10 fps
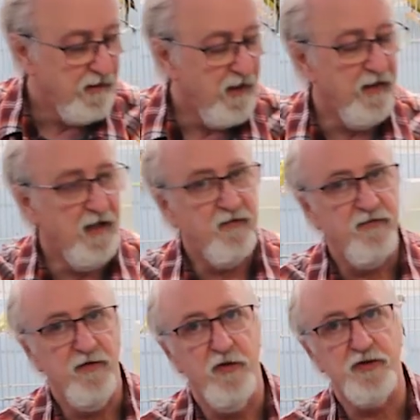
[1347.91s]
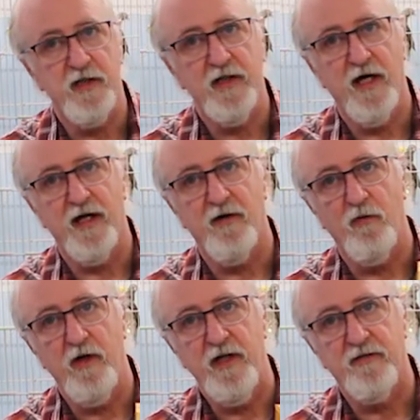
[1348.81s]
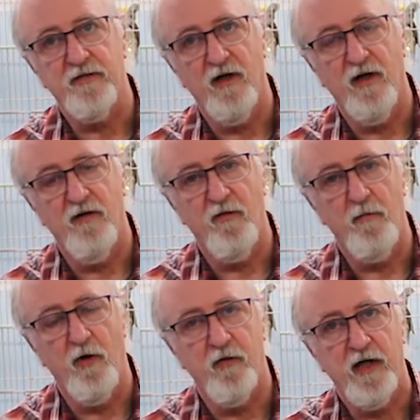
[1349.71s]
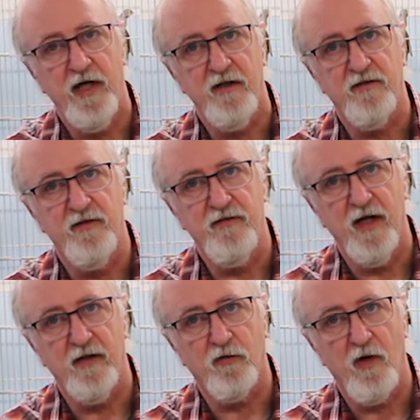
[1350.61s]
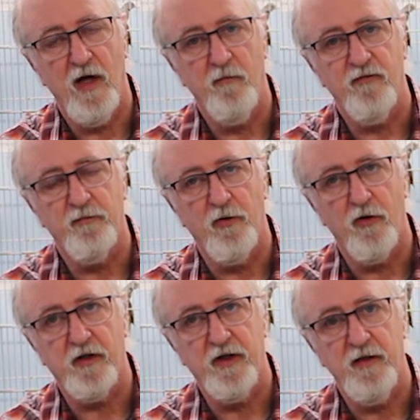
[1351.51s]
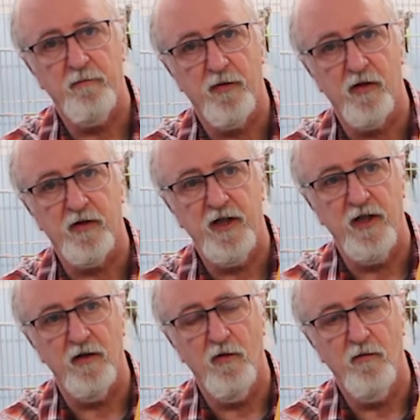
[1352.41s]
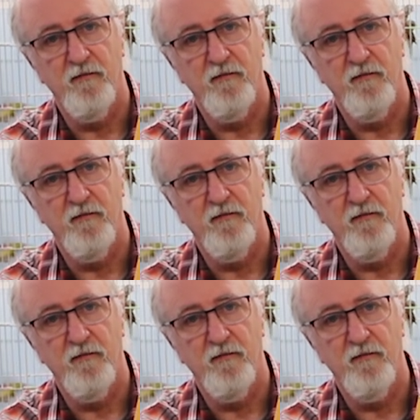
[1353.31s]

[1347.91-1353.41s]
and that's usually at a rate of about 8 to 10 grams per kilo.